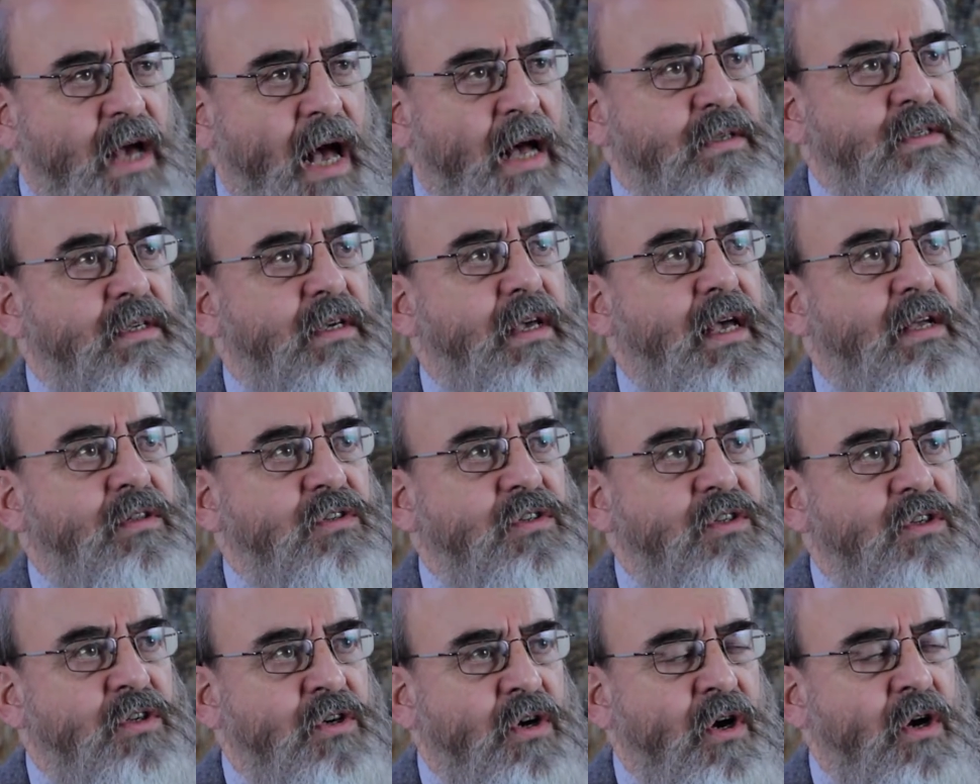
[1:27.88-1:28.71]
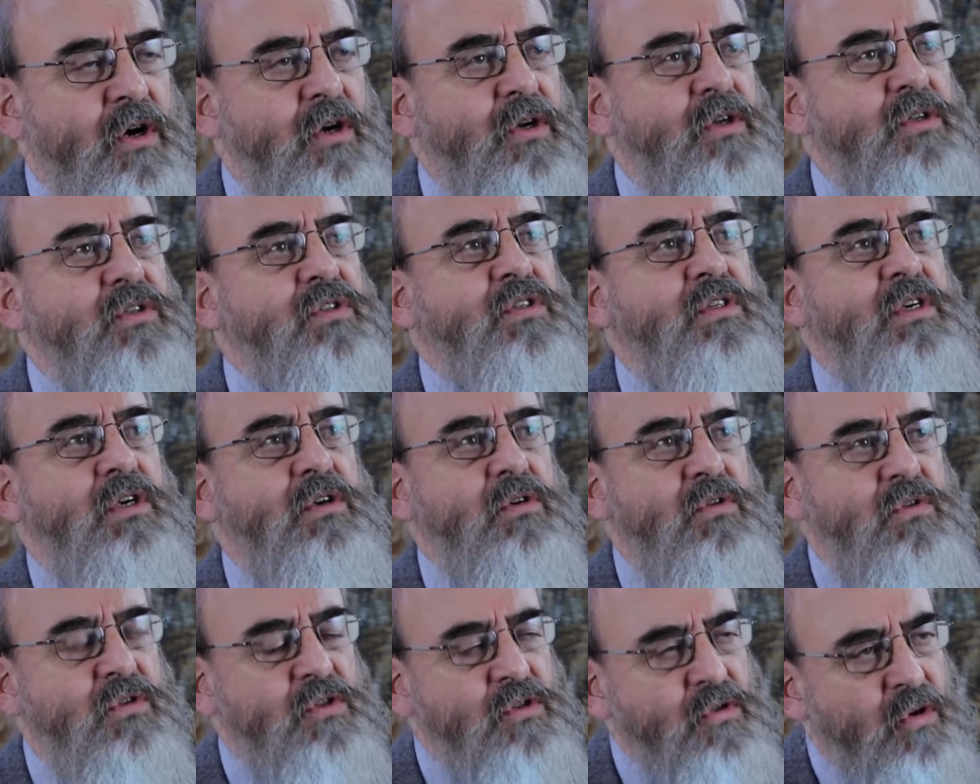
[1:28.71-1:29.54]
gas against Kurds, he
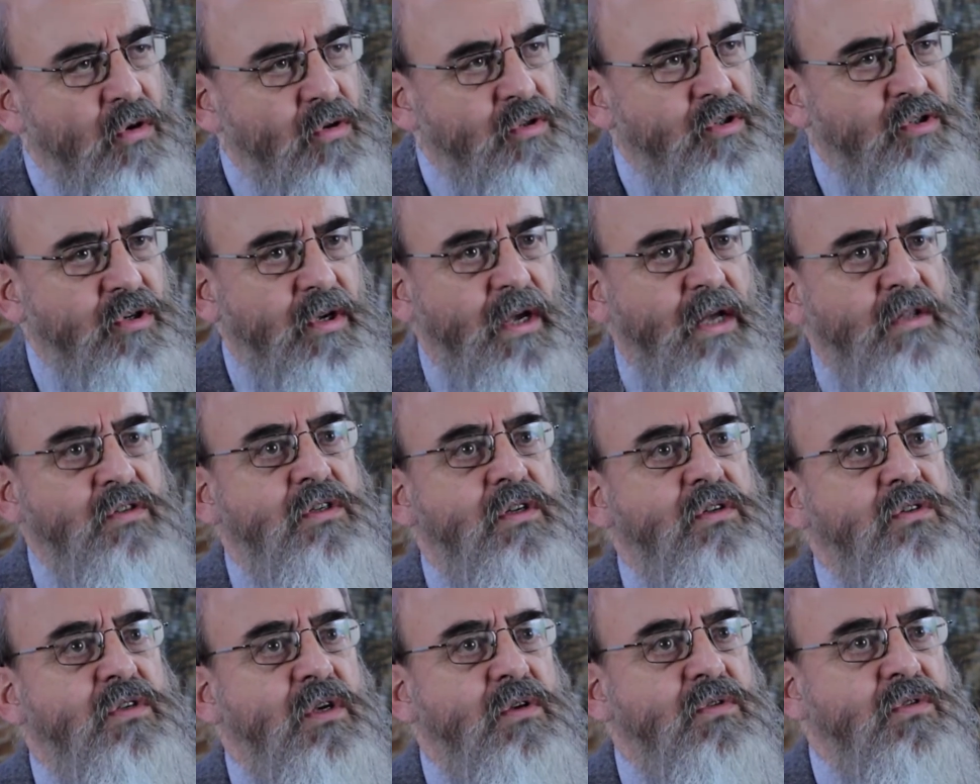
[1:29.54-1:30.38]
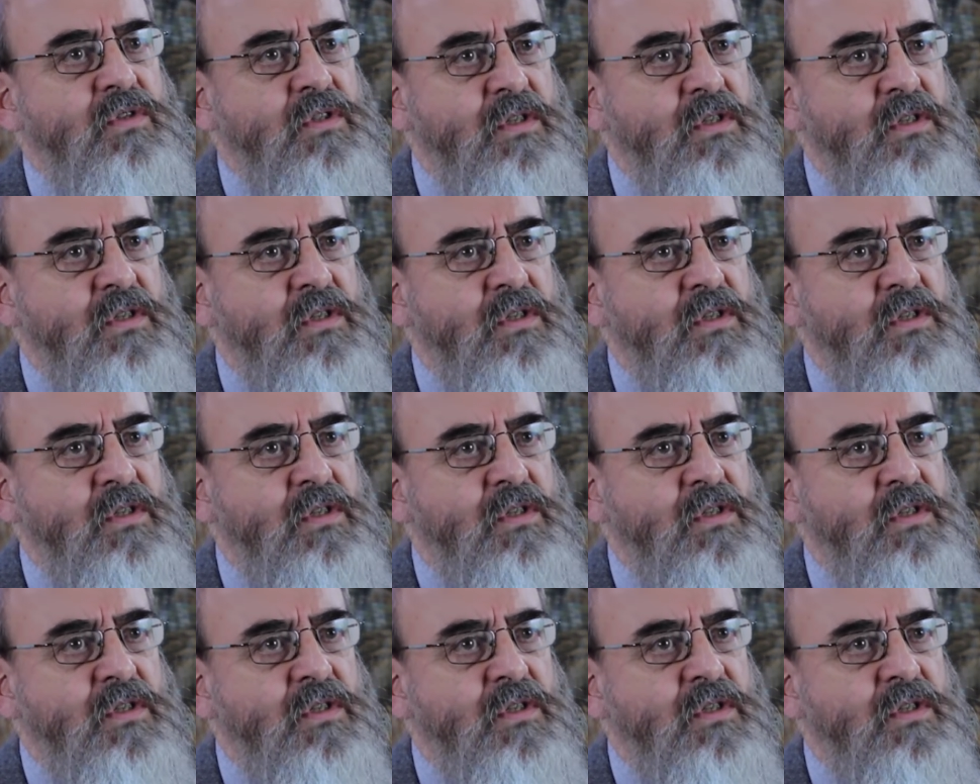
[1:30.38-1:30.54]
used torture against his own